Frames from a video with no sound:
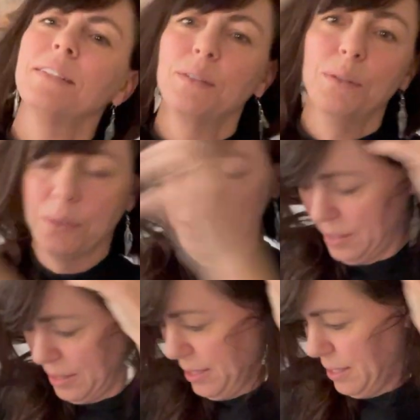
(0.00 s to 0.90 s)
Ooh,
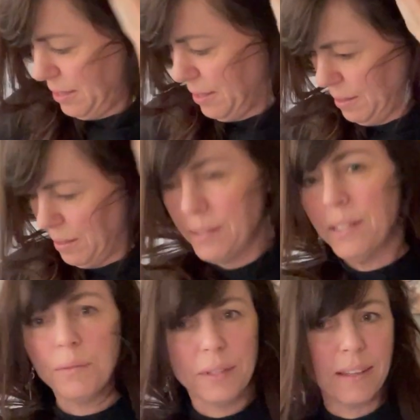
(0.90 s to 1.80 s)

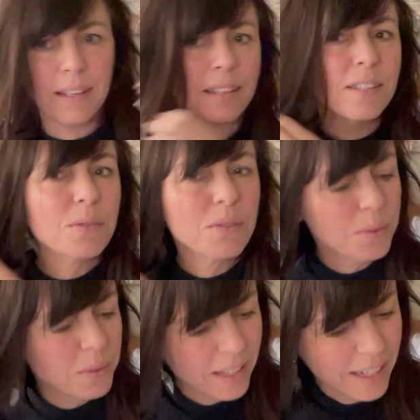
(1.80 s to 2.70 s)
didn't really think this one through
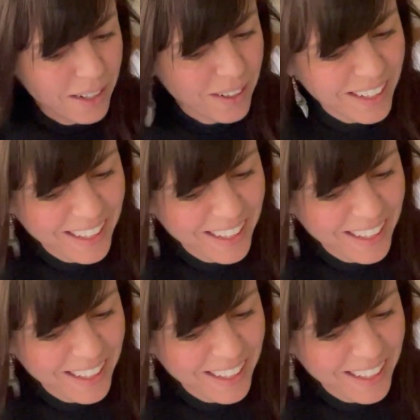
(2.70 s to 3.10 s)
with the hair.